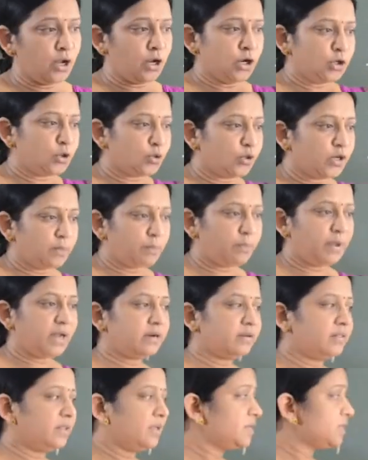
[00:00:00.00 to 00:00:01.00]
To
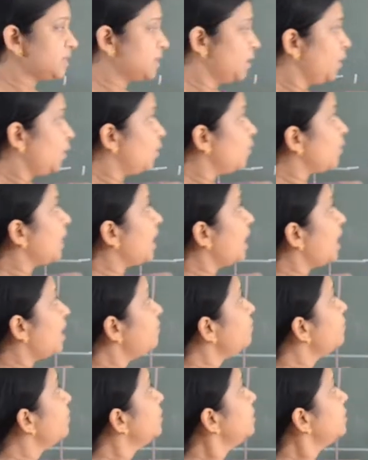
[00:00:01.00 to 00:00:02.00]
depict this, we
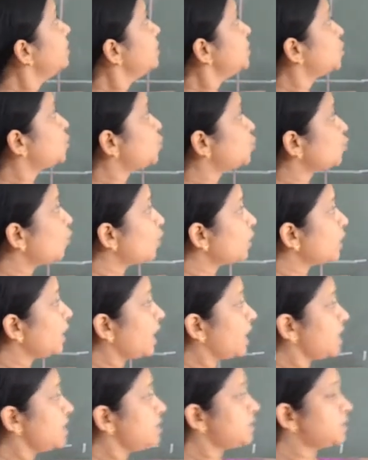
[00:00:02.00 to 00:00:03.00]
have stroke
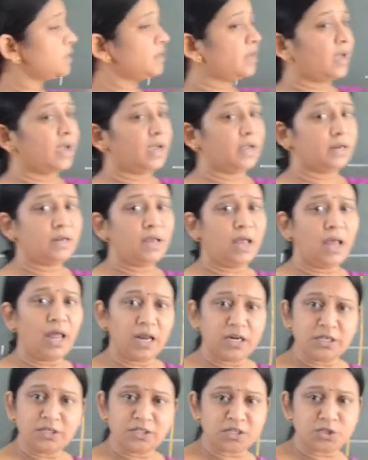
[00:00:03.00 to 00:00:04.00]
lines and
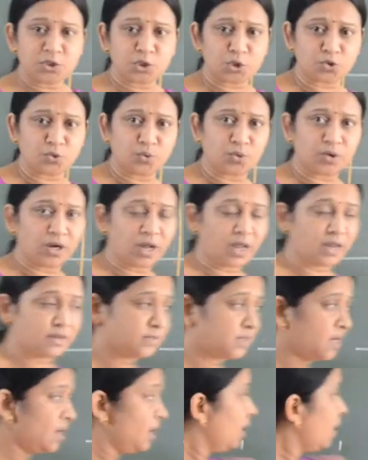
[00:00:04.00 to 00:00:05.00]
anti-stroke
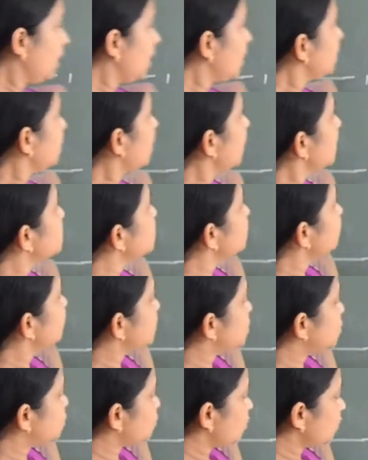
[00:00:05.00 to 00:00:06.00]
lines. In case of
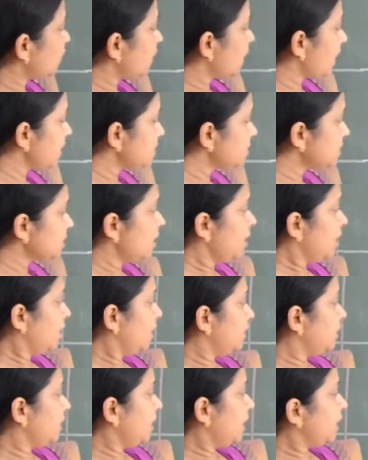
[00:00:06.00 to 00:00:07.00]
stroke lines,
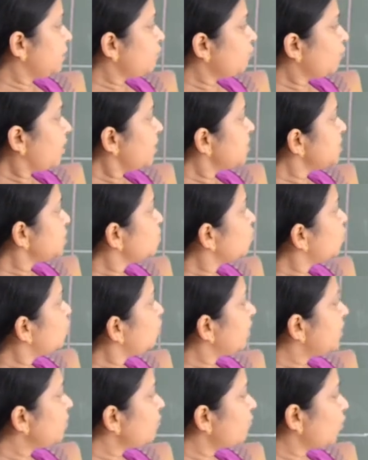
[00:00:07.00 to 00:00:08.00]
the electron is
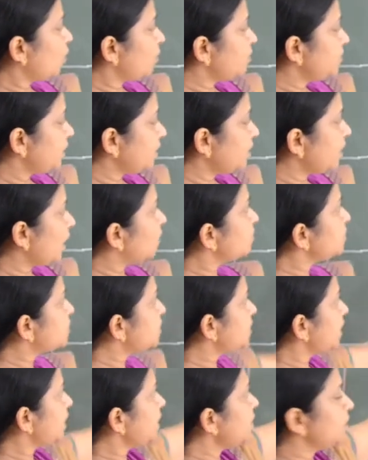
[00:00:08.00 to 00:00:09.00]
moving from the ground
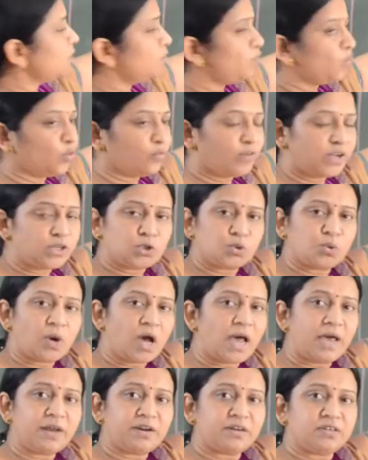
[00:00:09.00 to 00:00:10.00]
state, moving to
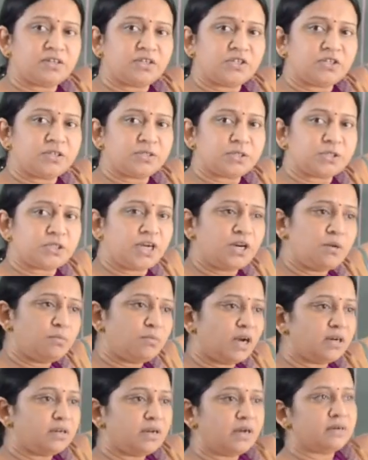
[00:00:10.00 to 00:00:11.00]
higher energy state,
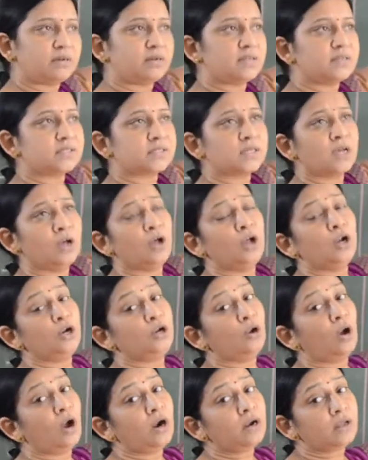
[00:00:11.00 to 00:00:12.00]
but it is
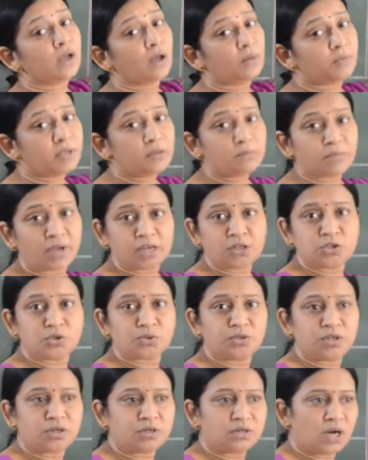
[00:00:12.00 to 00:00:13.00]
not coming back
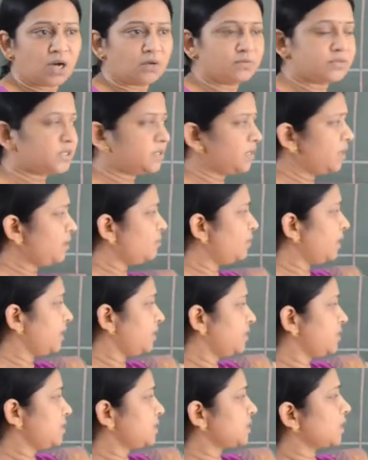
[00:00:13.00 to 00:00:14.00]
to the ground state,
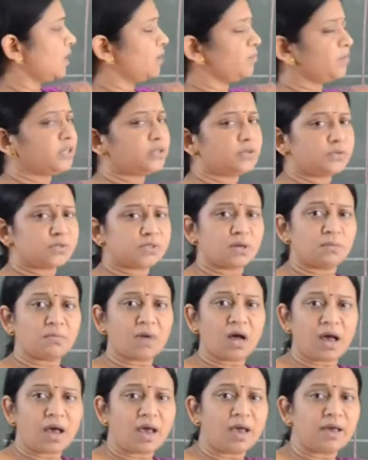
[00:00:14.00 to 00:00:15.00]
but it is coming to some
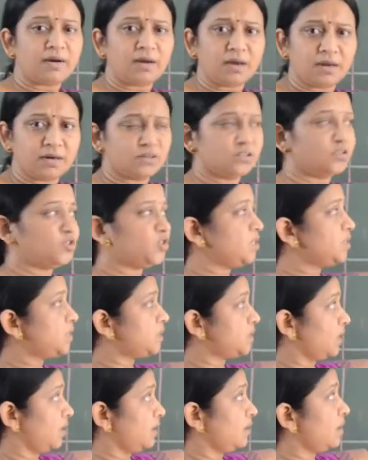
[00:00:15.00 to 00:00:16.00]
higher energy
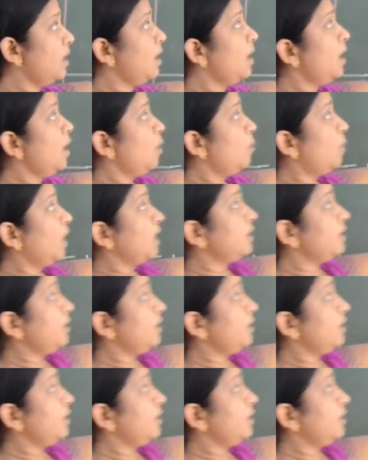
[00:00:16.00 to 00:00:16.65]
state. But in